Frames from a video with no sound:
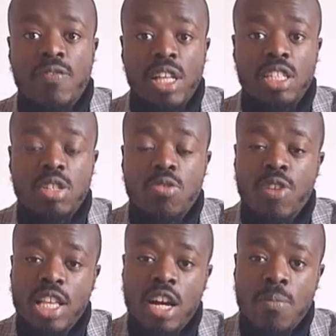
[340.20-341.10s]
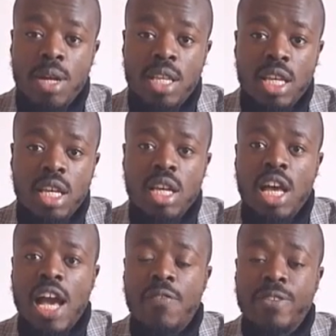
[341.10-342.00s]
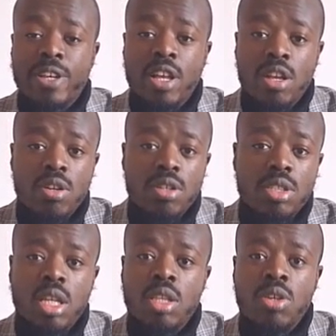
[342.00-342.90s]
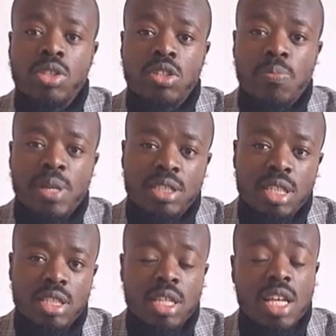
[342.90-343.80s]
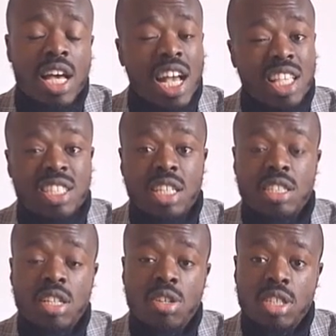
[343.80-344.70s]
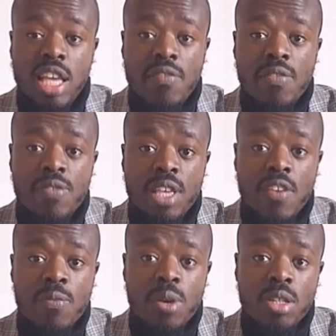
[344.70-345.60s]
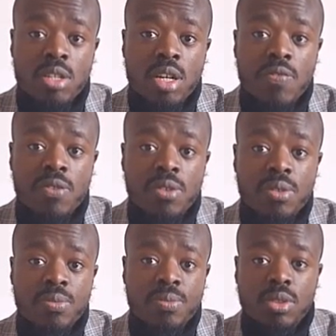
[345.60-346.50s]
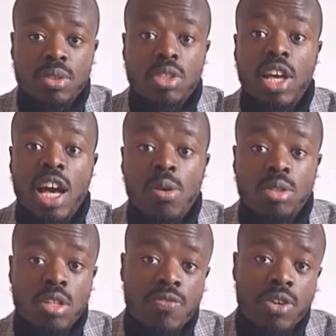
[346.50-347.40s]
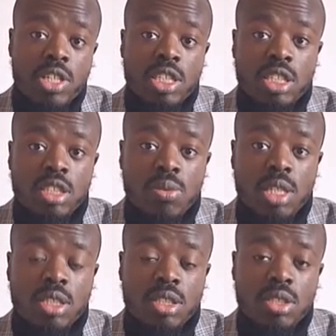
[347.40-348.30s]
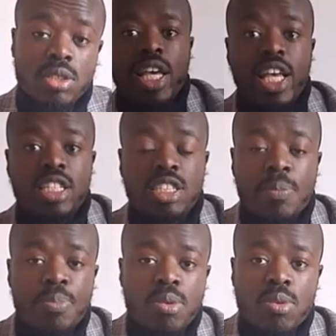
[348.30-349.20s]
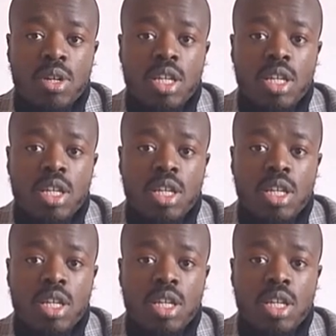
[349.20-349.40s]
eventually you'll run out of money, having to close, losing your business, and essentially losing everything that you've worked hard for. So how would you avoid this situation? It's simple.